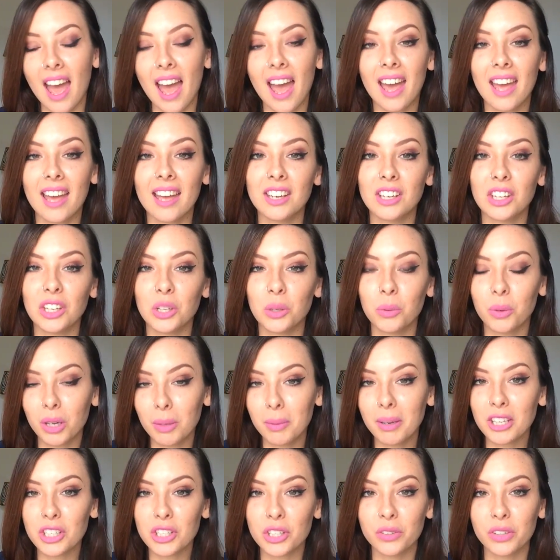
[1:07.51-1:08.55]
And you want
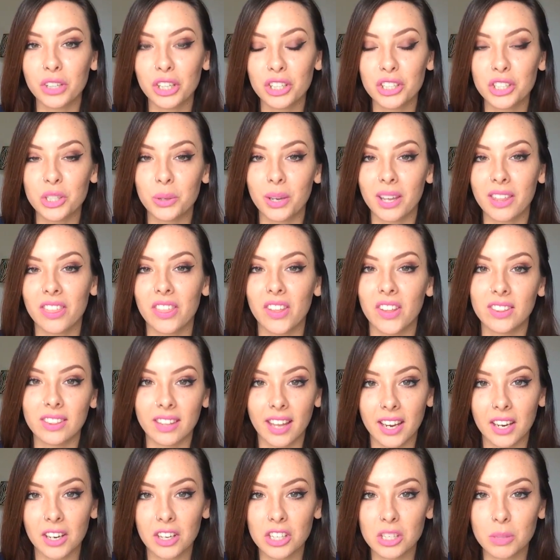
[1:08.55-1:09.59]
to make sure that you're doing thin
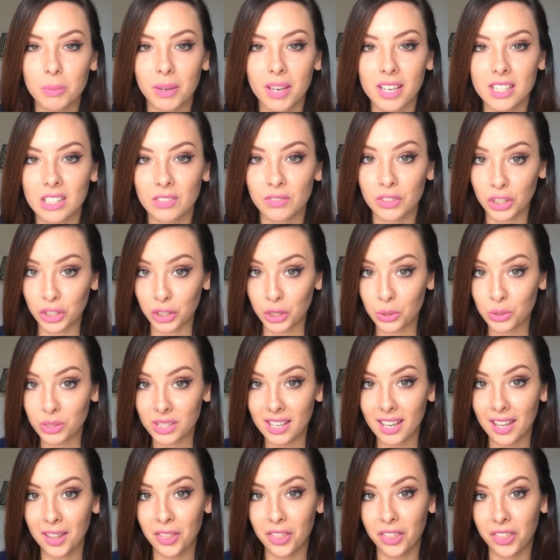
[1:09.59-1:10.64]
layers because if you're
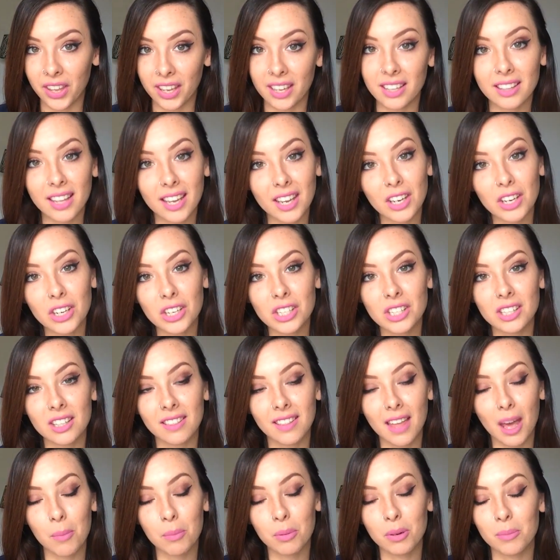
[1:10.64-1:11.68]
using thick layers,
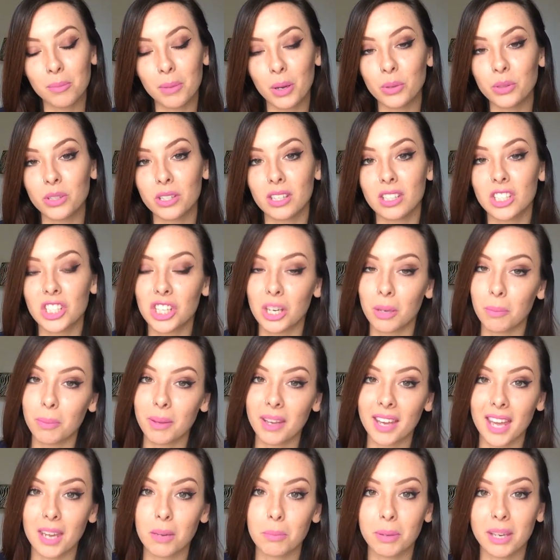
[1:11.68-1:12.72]
then that promotes
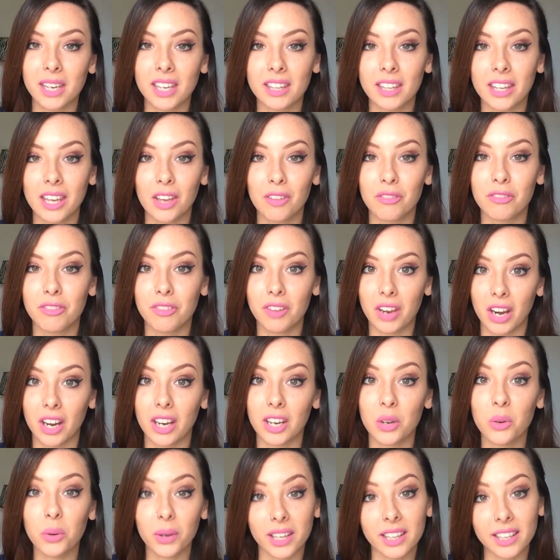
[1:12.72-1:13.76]
chipping and peeling
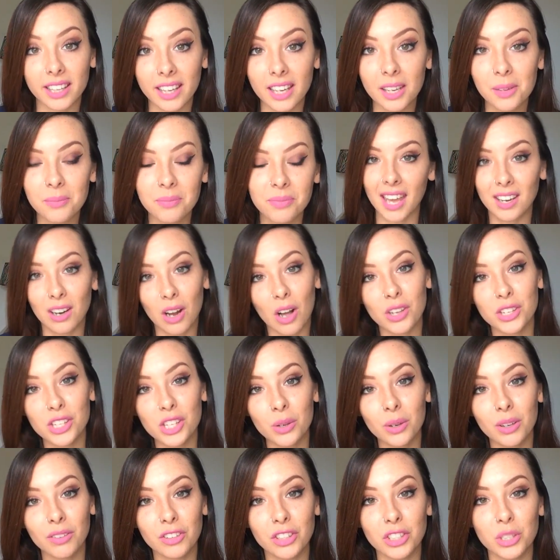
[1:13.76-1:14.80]
very quickly. And
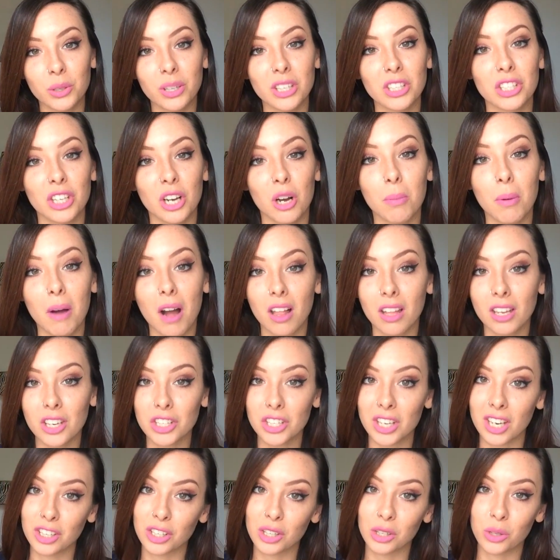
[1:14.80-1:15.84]
also, if you're doing gel
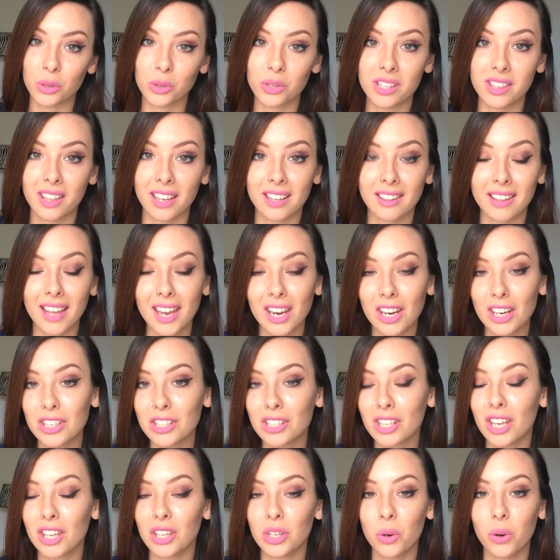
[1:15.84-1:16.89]
polish and you use thick
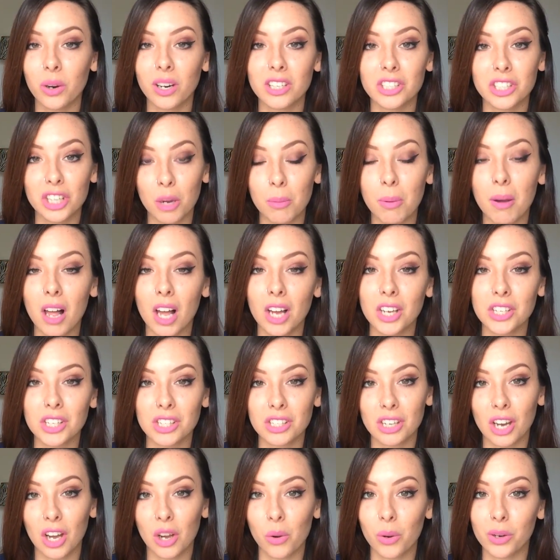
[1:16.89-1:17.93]
layers, your gel polish
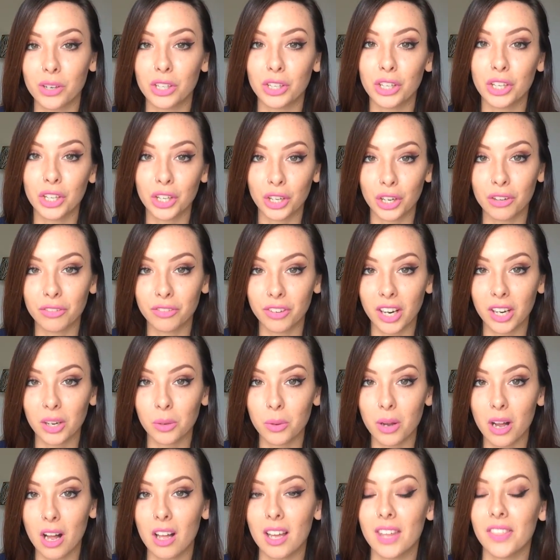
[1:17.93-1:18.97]
is not going to cure very
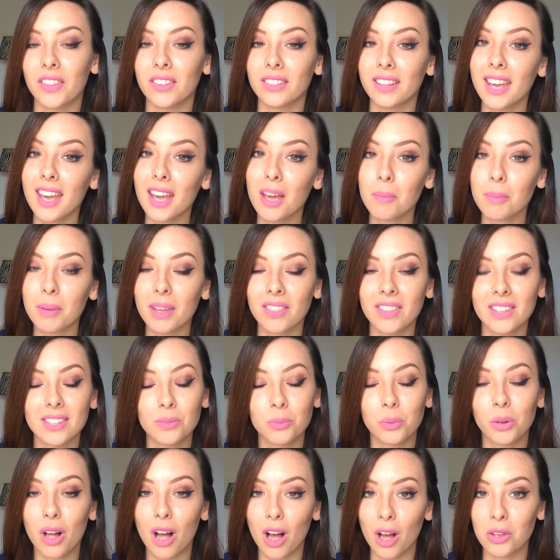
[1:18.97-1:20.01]
well in the lamp, and
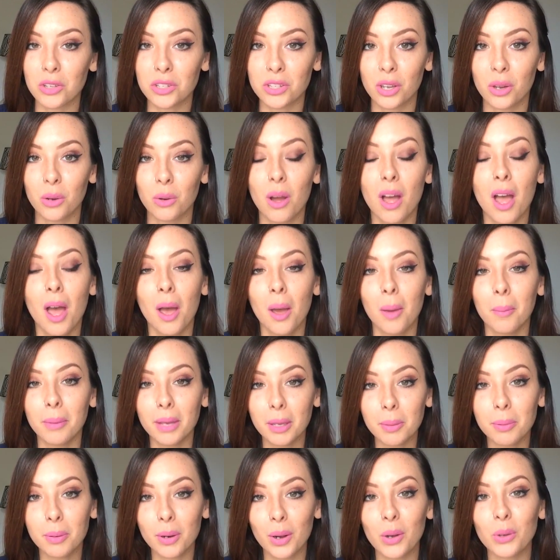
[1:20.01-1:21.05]
this will also
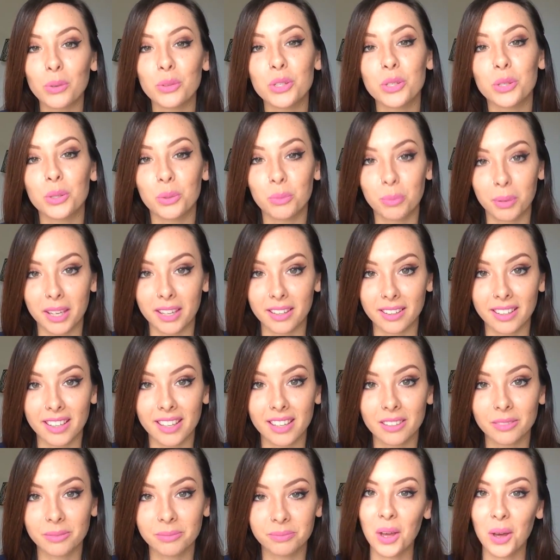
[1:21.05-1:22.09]
be prone to
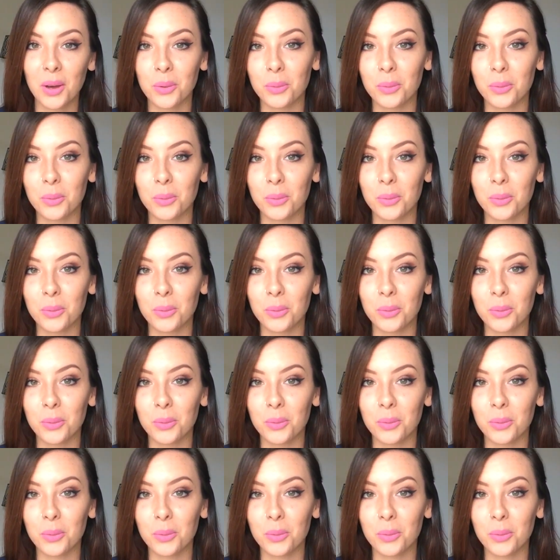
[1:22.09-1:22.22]
peeling.